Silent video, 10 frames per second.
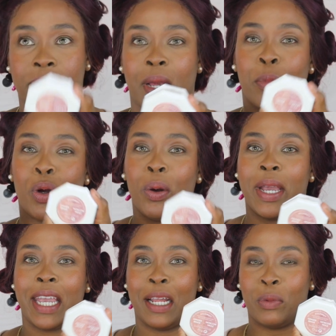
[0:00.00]
I'm
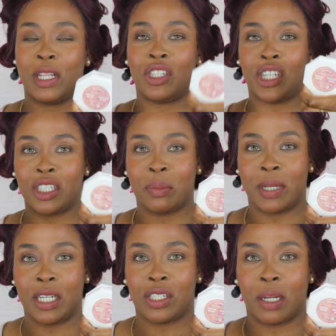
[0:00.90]
going in with Ginger
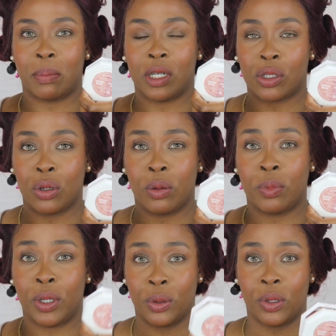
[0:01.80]
Binge and Moscow
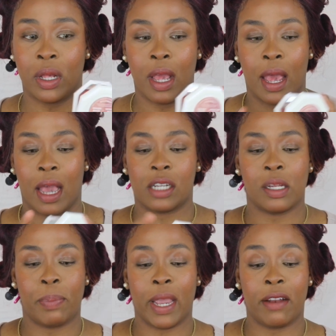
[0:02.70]
Mule. I
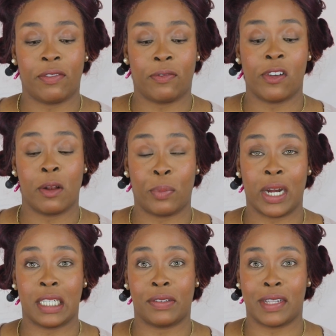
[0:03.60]
actually paid full
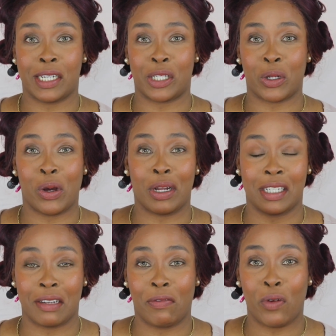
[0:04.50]
price for this on
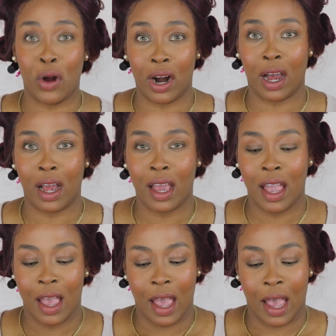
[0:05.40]
Sephora,
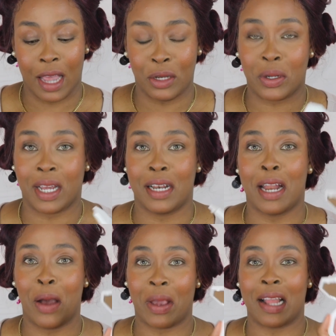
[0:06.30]
and you can
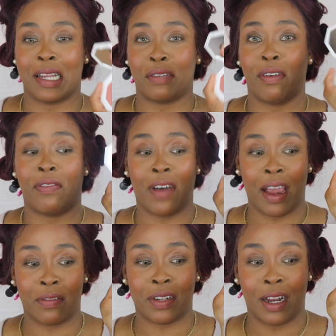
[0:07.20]
now get this for
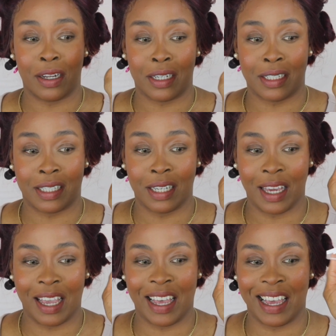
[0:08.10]

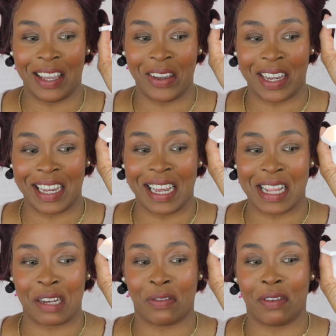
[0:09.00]
$5. You can get
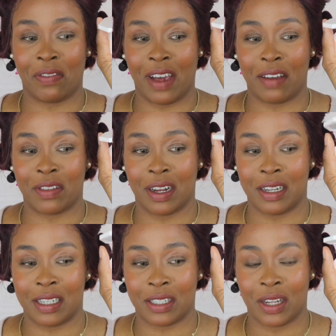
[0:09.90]
this for
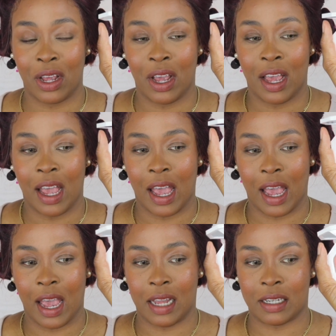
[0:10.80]
$5
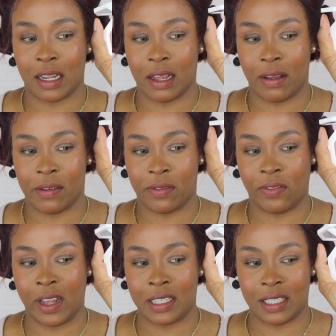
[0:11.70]
at
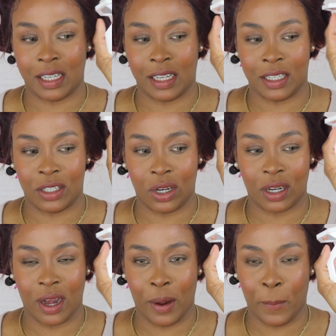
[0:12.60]

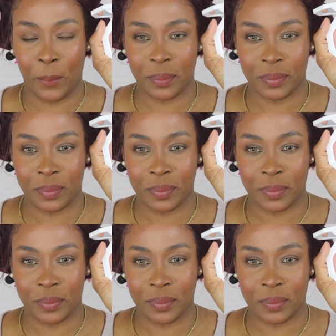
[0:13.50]
Fenty.com.